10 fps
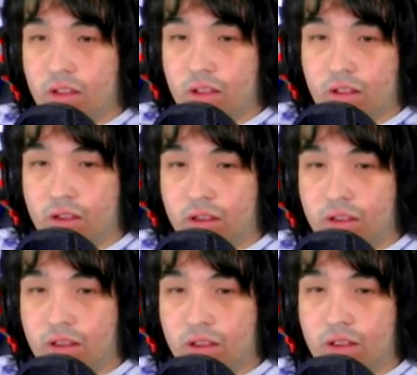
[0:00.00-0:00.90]

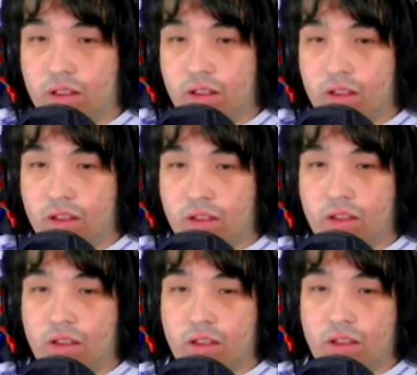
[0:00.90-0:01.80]

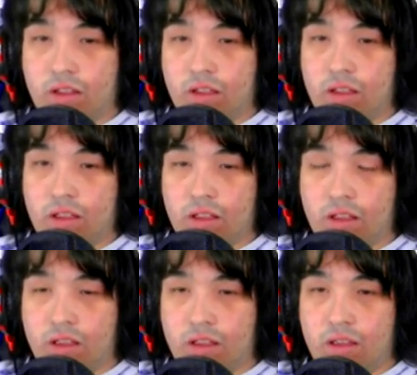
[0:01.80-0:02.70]

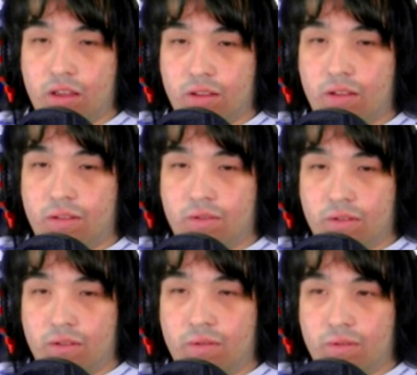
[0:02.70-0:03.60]

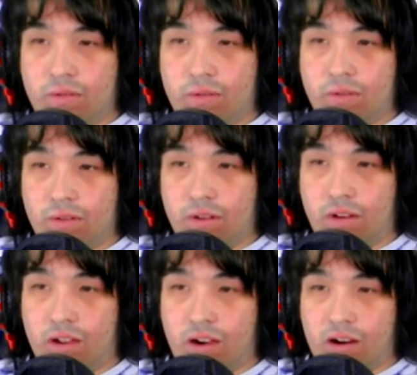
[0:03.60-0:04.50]

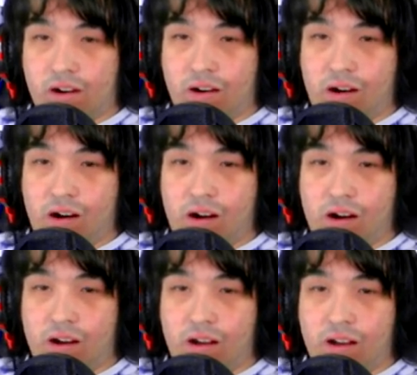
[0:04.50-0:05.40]

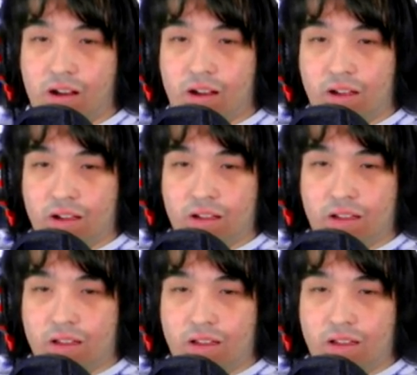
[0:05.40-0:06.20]
The person shown says nothing.